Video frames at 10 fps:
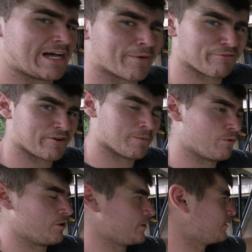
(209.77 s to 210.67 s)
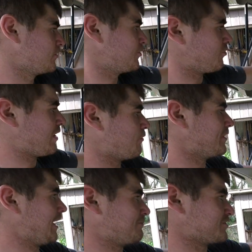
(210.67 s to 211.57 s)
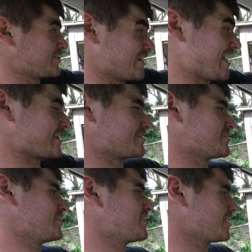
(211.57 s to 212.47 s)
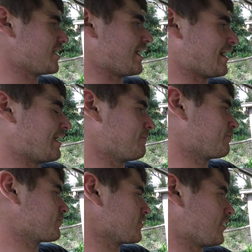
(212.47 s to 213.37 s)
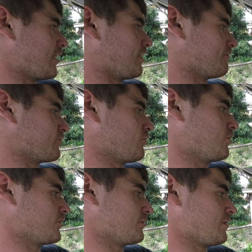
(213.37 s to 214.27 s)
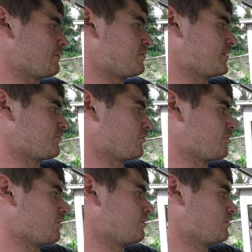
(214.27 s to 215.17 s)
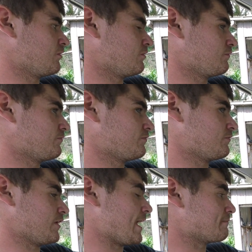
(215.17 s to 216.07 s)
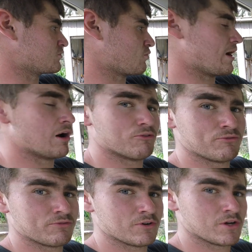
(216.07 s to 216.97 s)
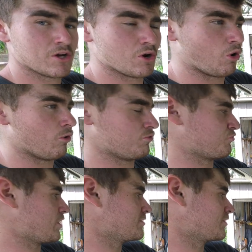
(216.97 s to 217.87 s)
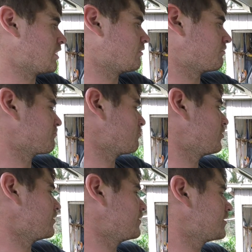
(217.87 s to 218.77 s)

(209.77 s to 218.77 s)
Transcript: up with a friend of mine to weld me up, just an X. And I've got a piece of M12 all thread going through it.